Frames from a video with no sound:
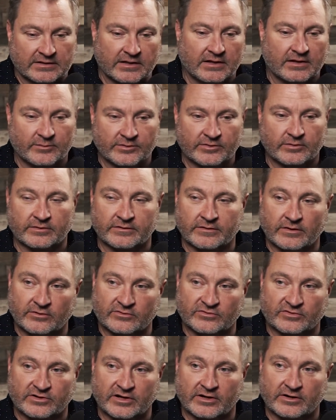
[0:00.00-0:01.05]
ah, we're going to the
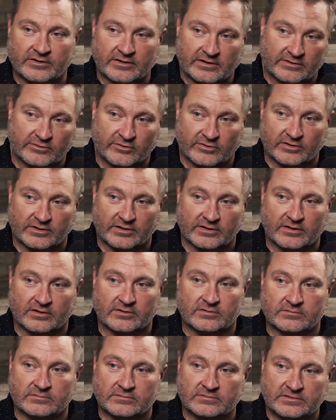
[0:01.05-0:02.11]
urgent care and you're going to
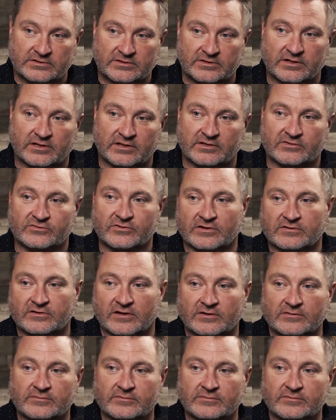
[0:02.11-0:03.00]
go. You need to get checked out.